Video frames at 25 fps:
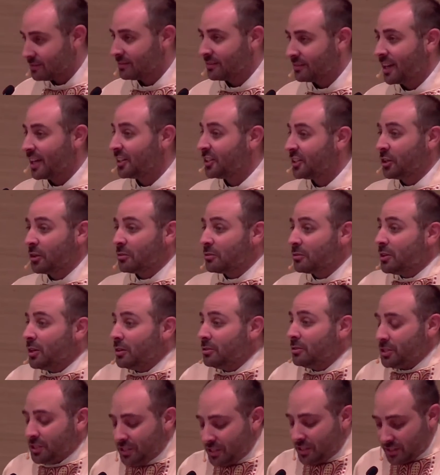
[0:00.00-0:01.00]
I don't know
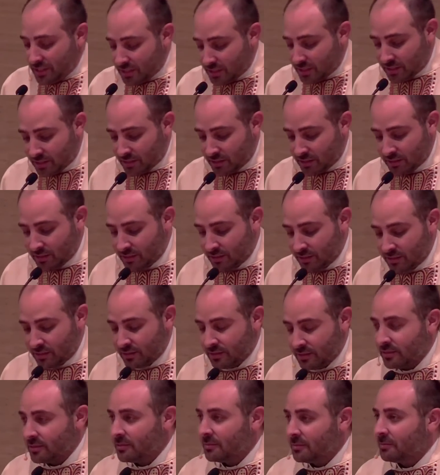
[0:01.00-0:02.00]
Jesus."
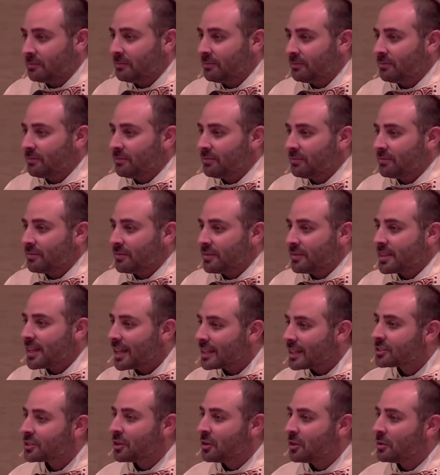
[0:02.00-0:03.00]

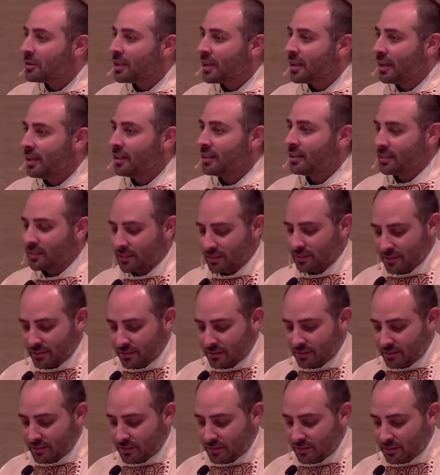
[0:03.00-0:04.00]
That's okay.
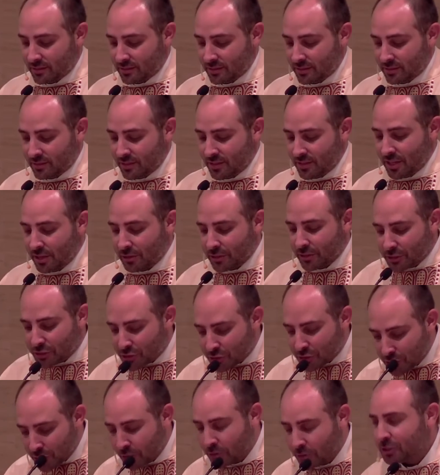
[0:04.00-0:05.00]
There is
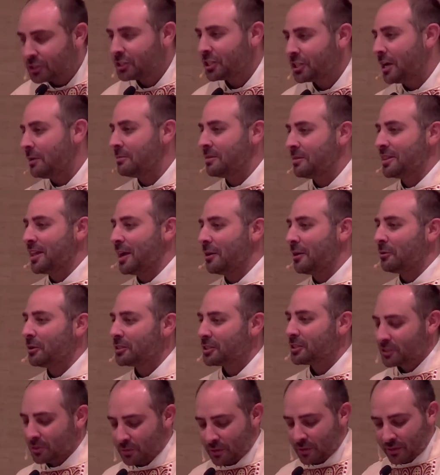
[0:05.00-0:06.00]
no shame in that
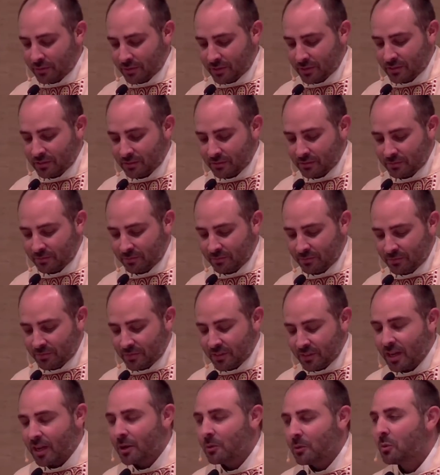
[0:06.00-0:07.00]
whatsoever.
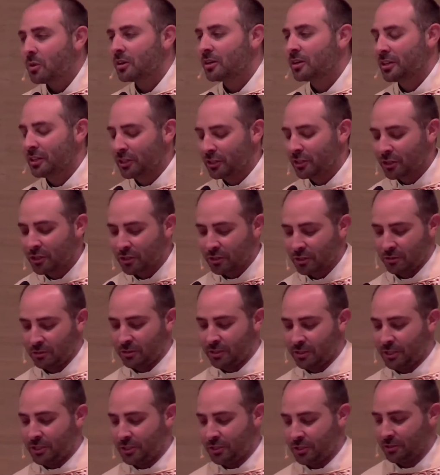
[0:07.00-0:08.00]
I want to
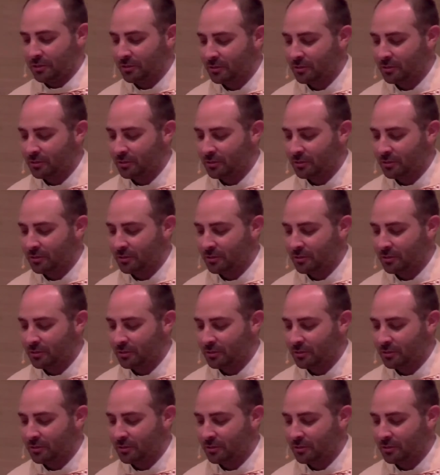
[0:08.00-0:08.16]
encourage you.